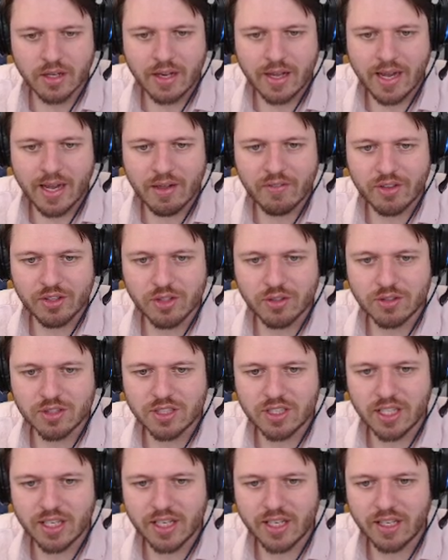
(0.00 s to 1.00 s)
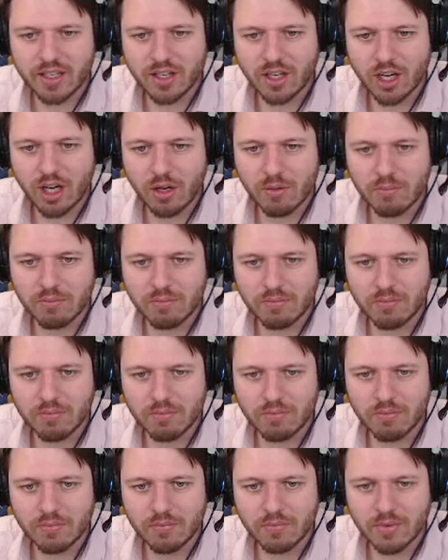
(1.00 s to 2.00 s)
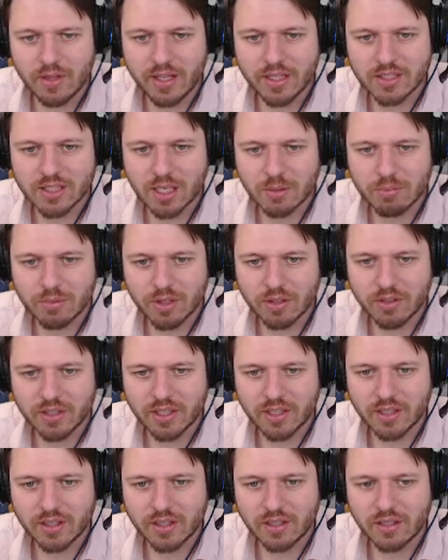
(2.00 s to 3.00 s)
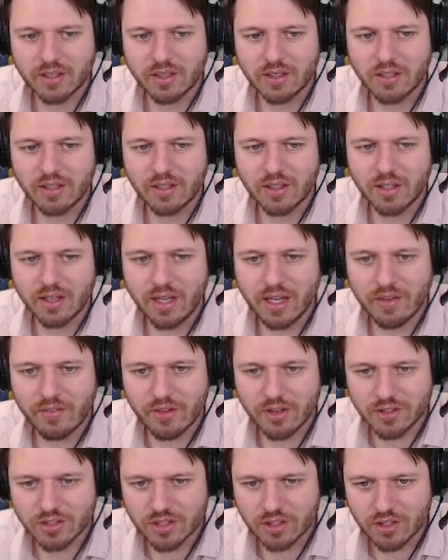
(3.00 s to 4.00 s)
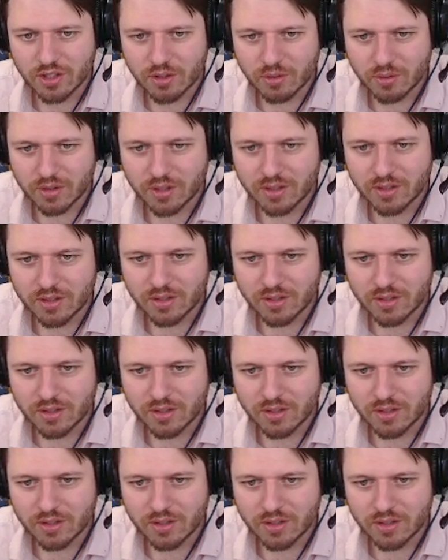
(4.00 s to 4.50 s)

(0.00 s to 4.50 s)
And then you see, oh, it's uploading. And there's the new one.